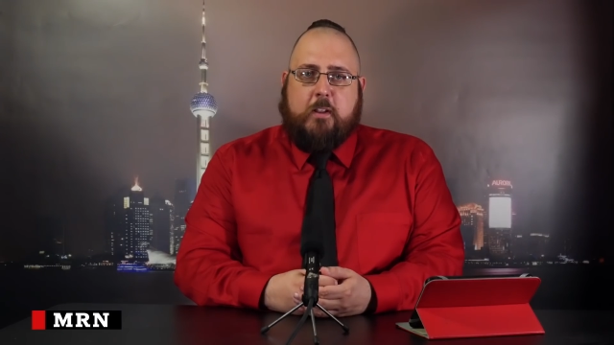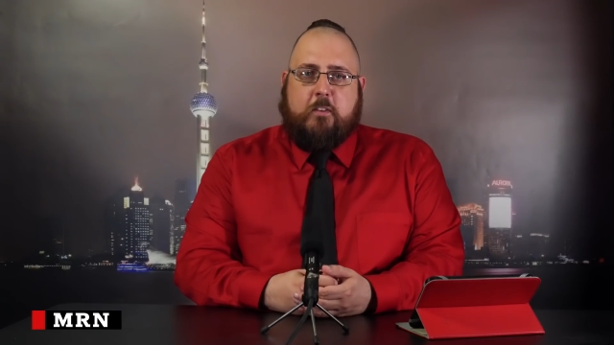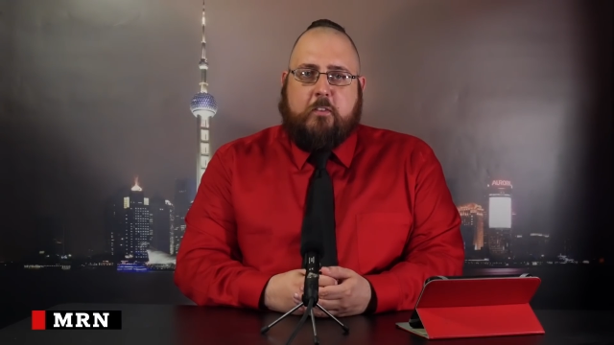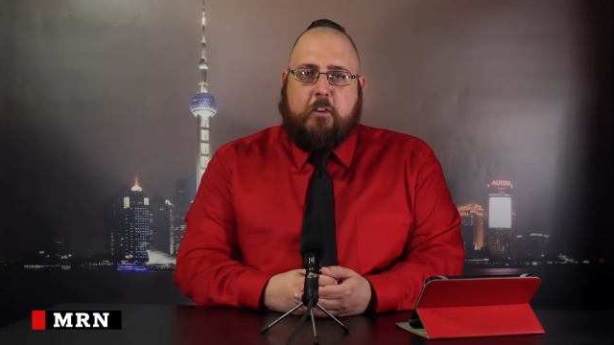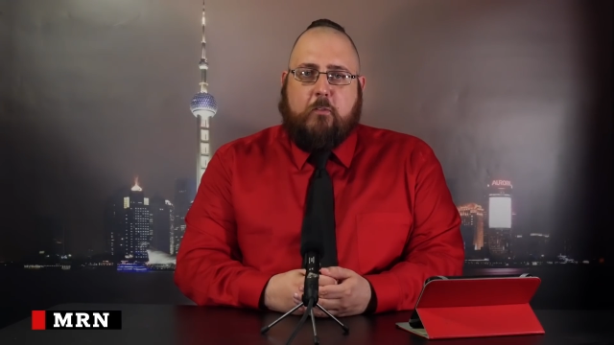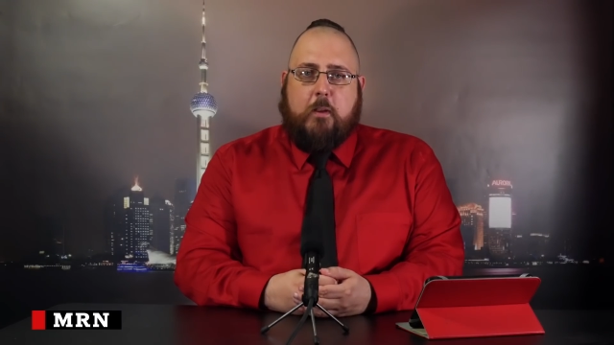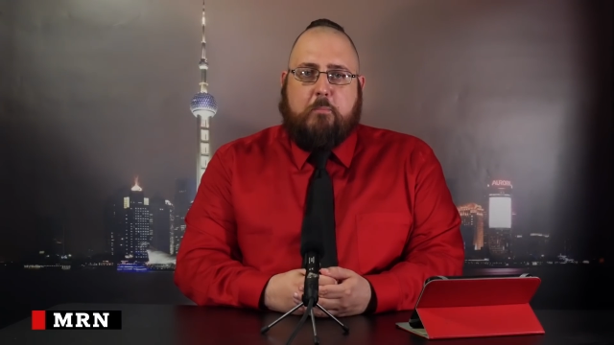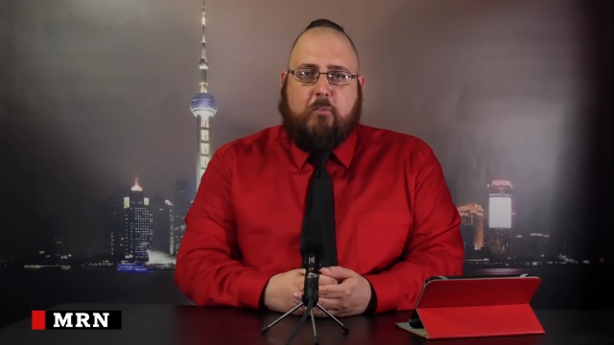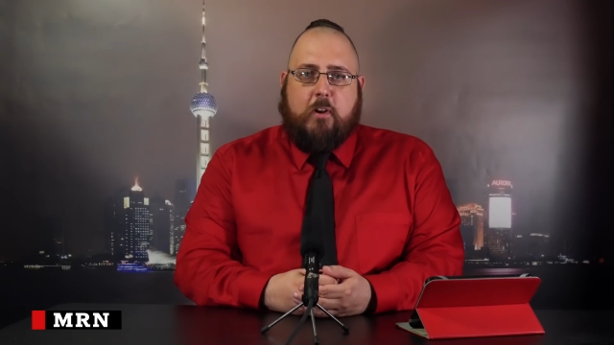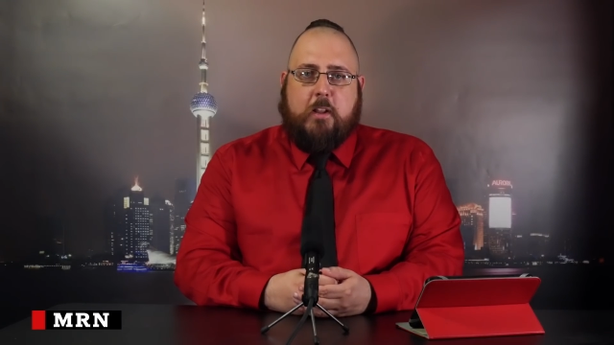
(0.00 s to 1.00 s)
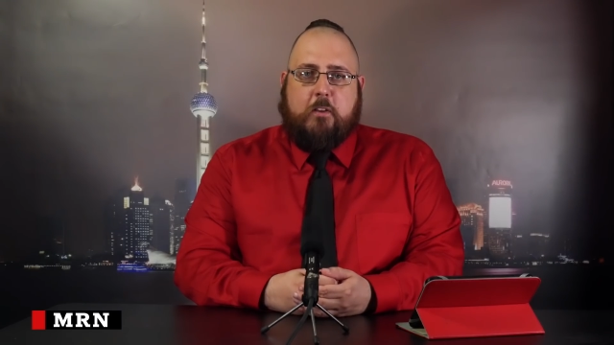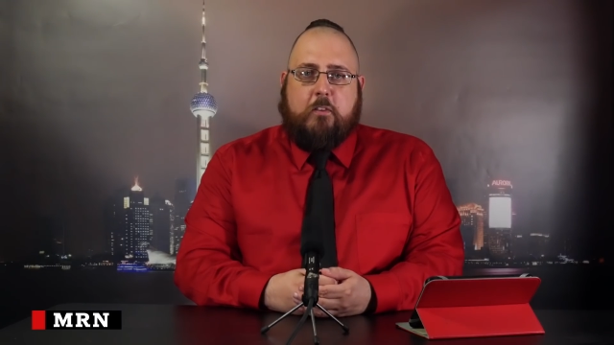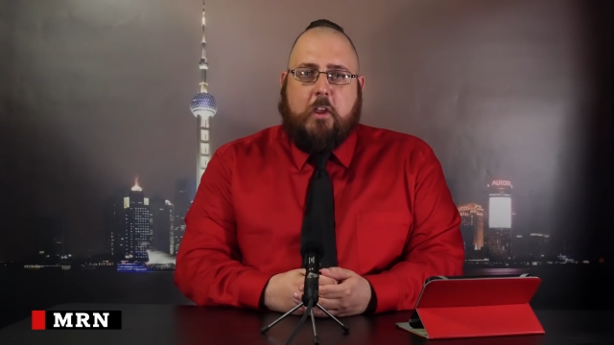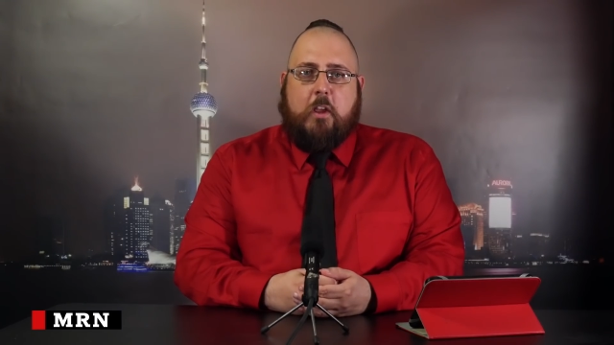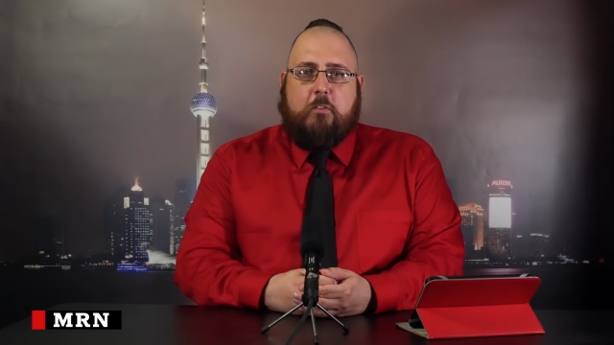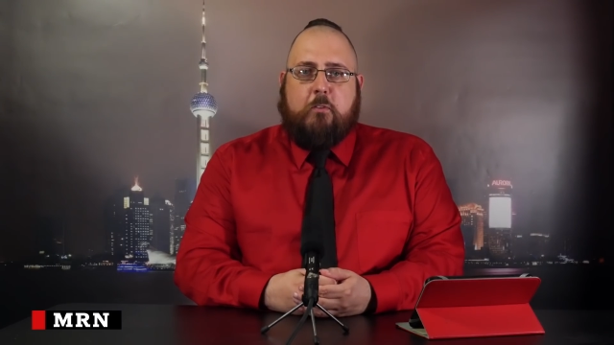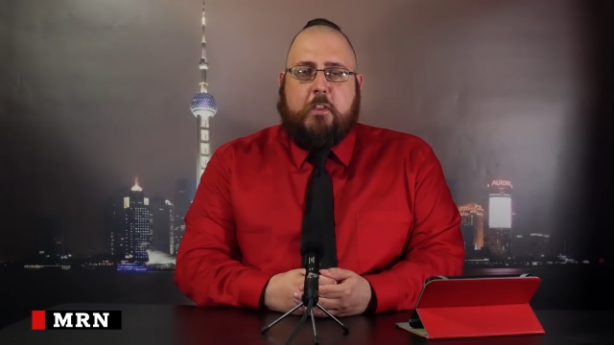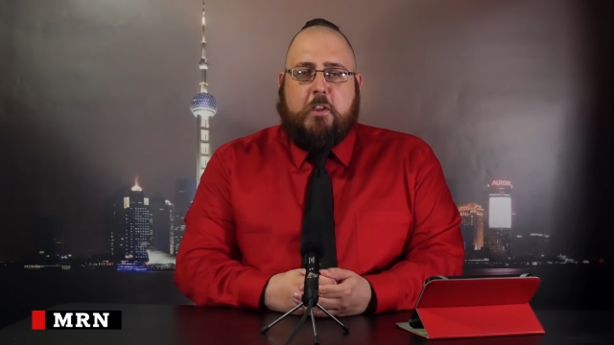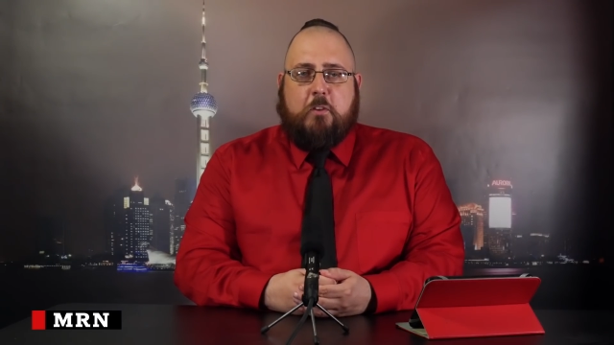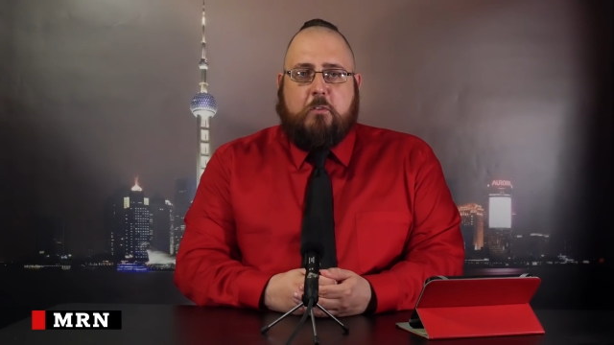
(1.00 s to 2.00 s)
and cigarette products through
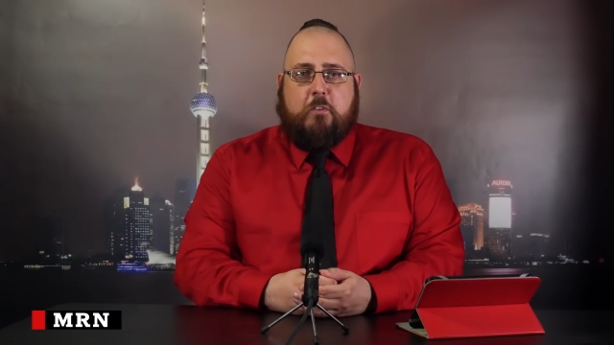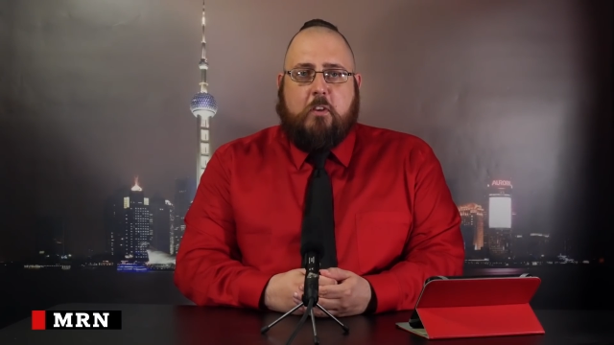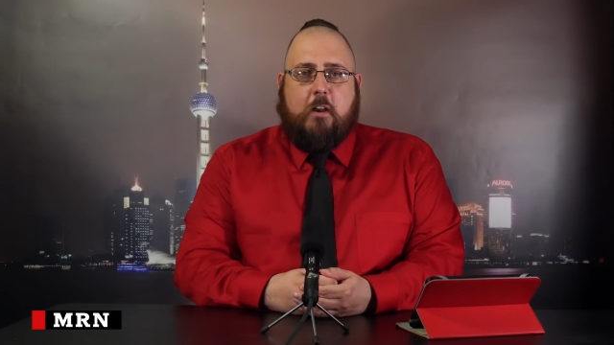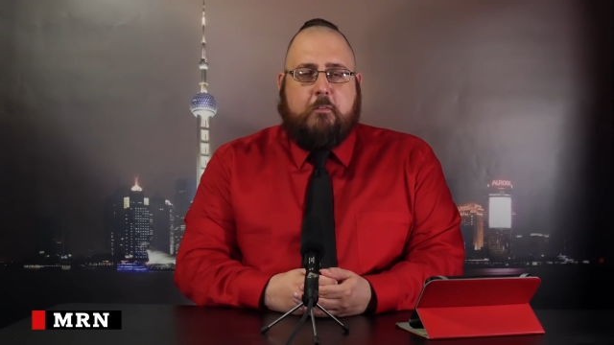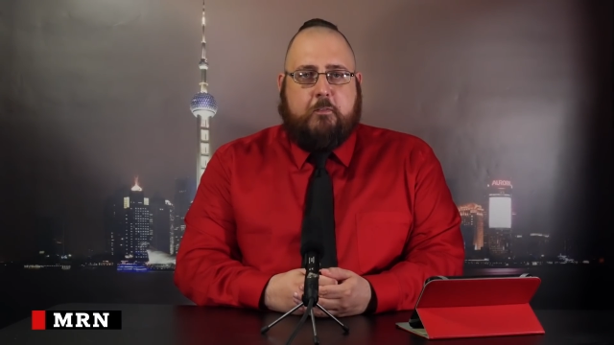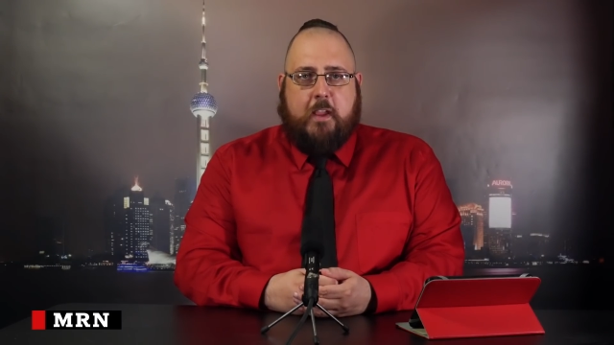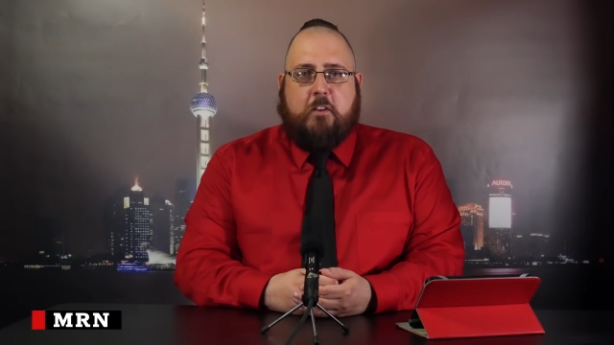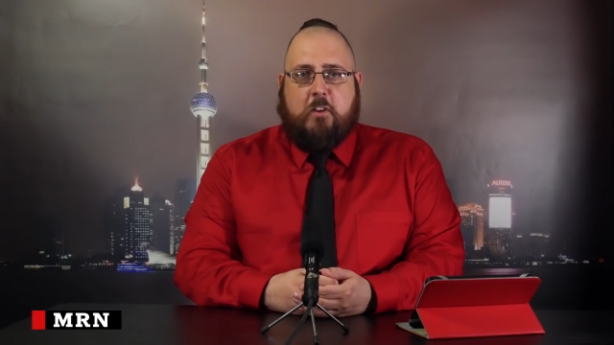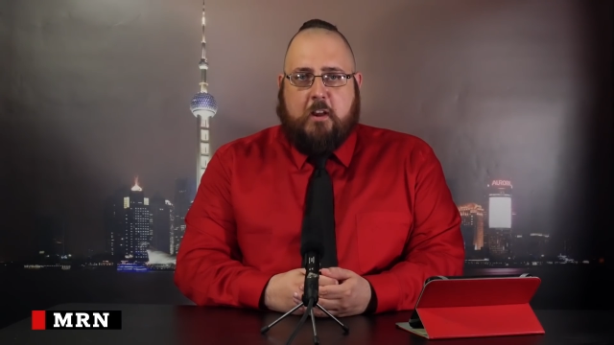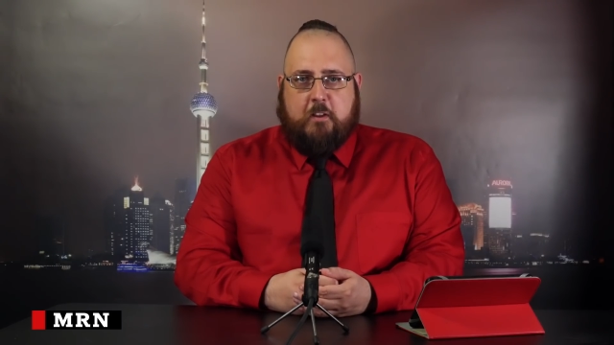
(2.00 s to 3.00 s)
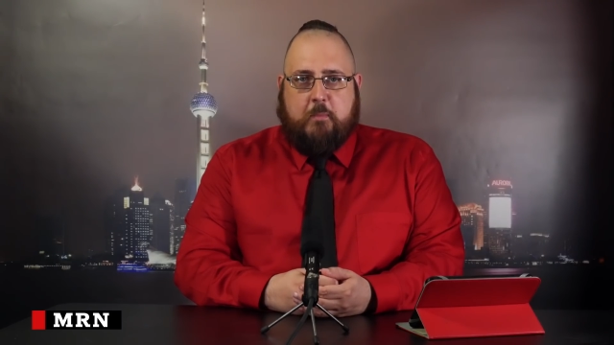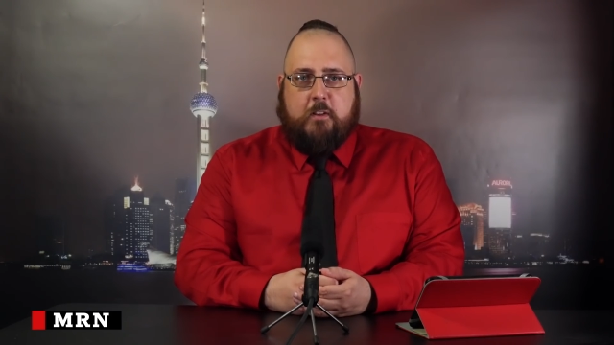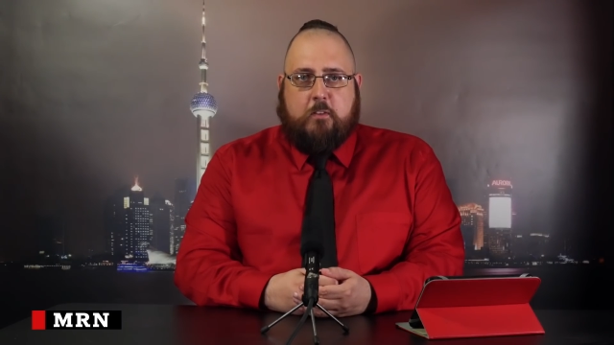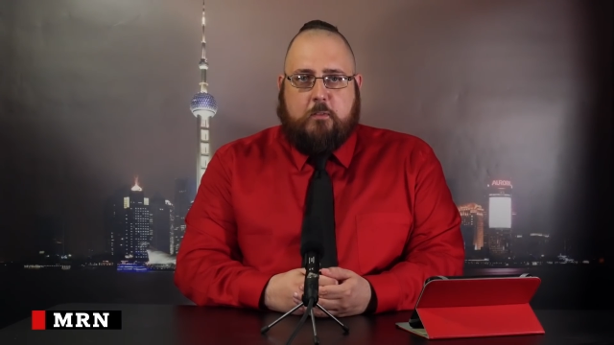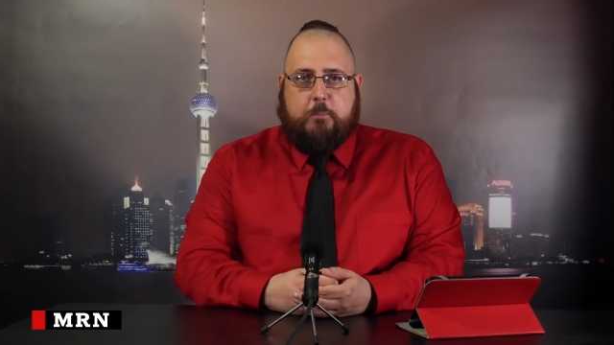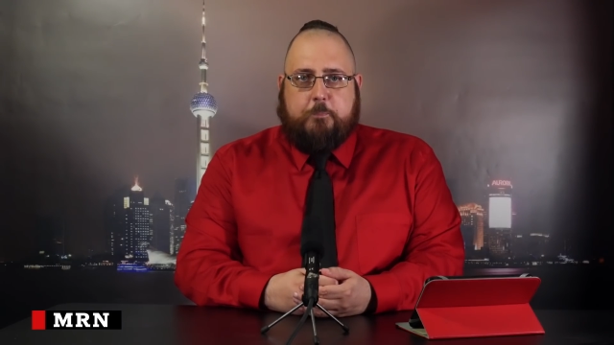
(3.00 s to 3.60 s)
the use of fake documents.